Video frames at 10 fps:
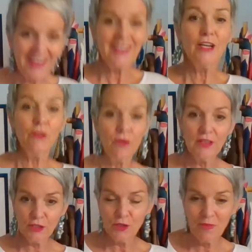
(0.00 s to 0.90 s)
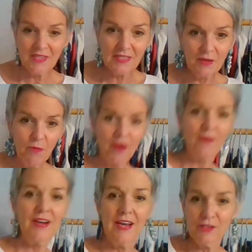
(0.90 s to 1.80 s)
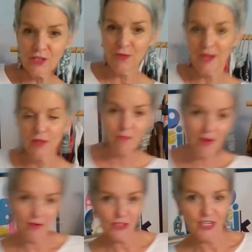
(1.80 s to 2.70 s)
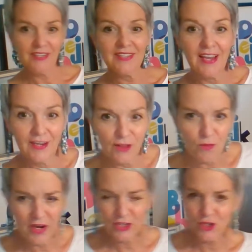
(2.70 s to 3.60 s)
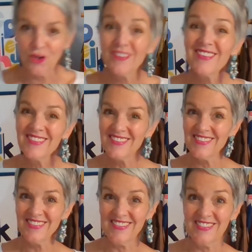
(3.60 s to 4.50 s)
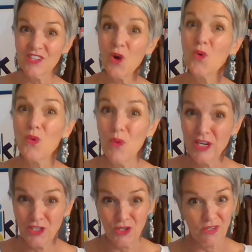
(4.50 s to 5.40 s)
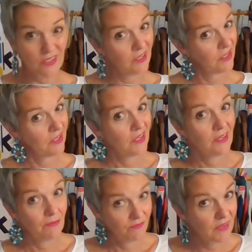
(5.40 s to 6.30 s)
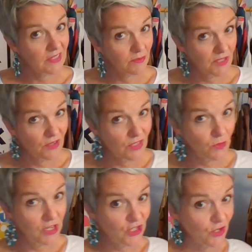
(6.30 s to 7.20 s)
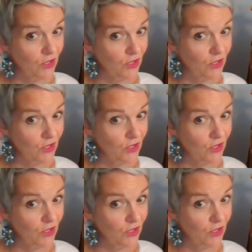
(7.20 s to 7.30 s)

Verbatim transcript: and including the two pieces I'm wearing right now. So another pair of jeans and another white shirt. This is the season of the white shirt. I've got some serious white